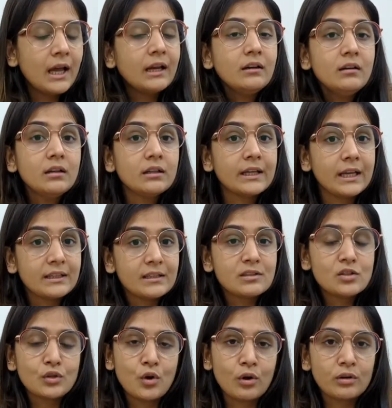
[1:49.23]
and getting
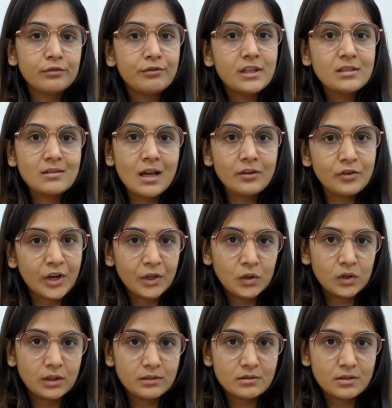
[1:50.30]
sonographies at
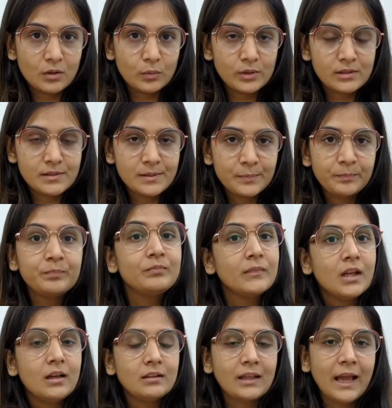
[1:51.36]
regular intervals.
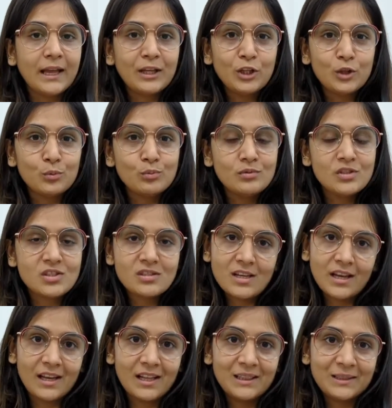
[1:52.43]
Thank you.
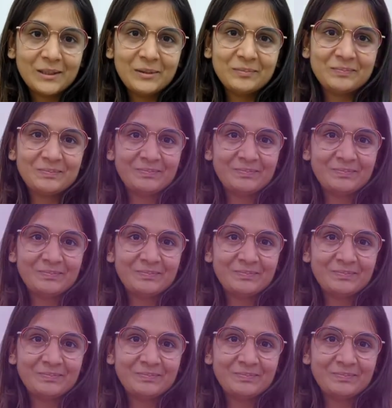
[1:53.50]
Stay healthy.